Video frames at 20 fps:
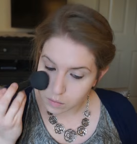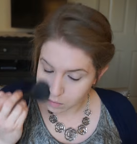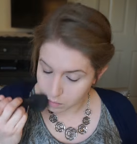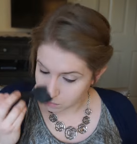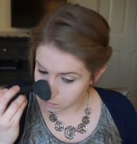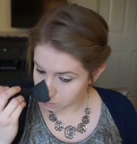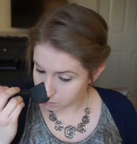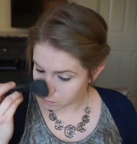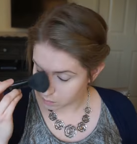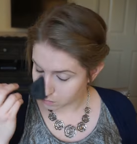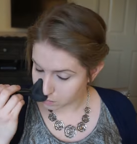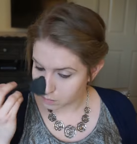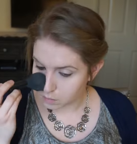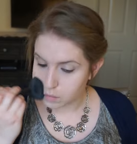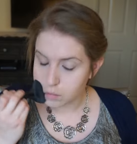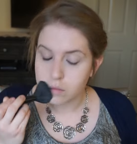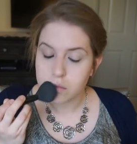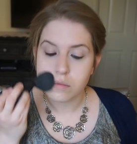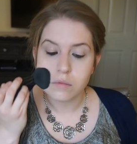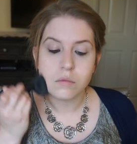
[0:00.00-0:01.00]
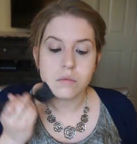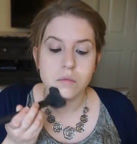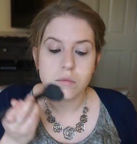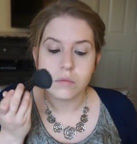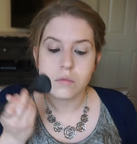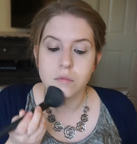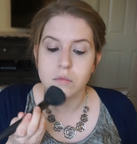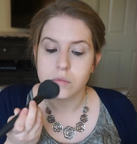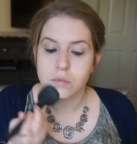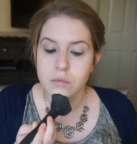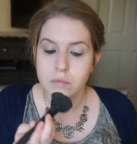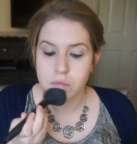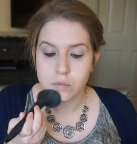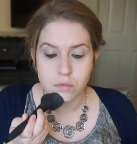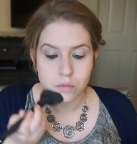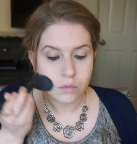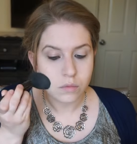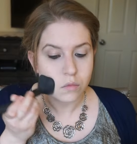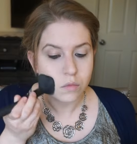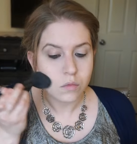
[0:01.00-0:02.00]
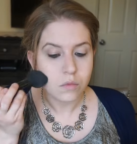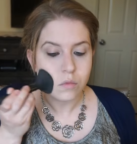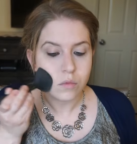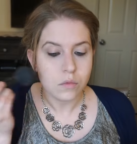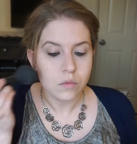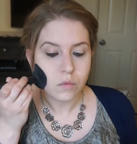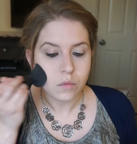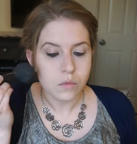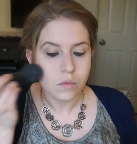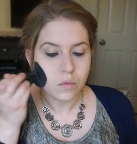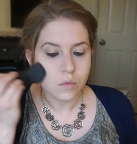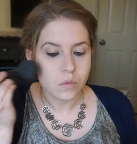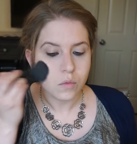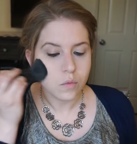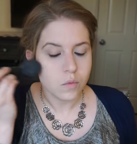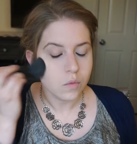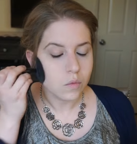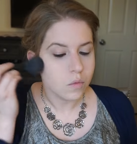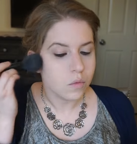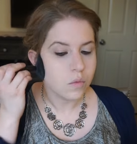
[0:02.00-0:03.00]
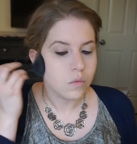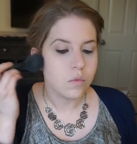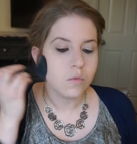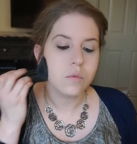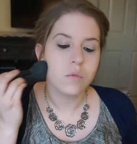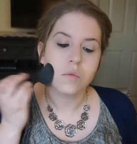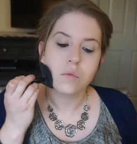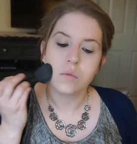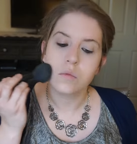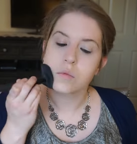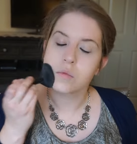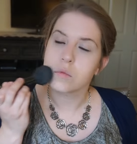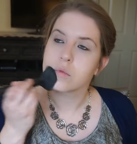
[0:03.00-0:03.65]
Nobody speaks.